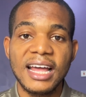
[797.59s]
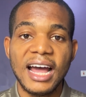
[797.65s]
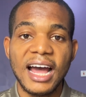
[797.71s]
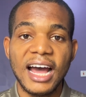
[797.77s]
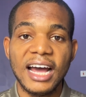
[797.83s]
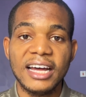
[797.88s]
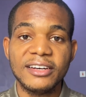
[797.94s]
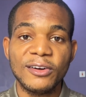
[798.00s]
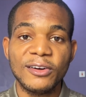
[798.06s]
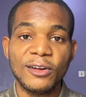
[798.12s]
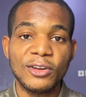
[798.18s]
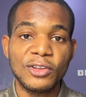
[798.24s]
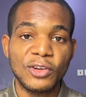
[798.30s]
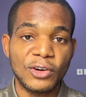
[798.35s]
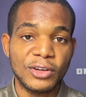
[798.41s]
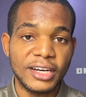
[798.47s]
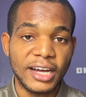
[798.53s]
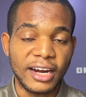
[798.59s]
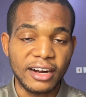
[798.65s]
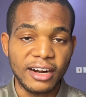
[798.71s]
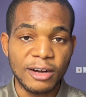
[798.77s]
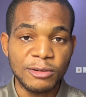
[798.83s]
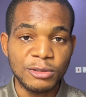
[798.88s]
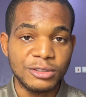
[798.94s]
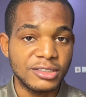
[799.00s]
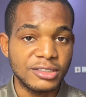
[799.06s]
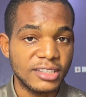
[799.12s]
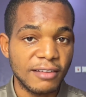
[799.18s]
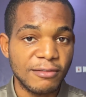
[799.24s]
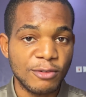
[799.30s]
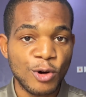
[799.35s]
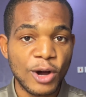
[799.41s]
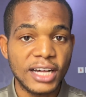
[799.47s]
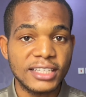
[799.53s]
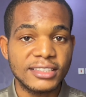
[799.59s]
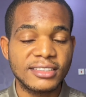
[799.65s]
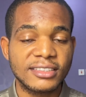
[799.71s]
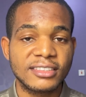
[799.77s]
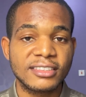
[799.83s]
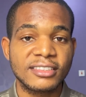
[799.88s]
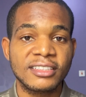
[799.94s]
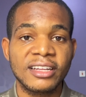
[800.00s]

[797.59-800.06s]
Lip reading: and all your underground reservoirs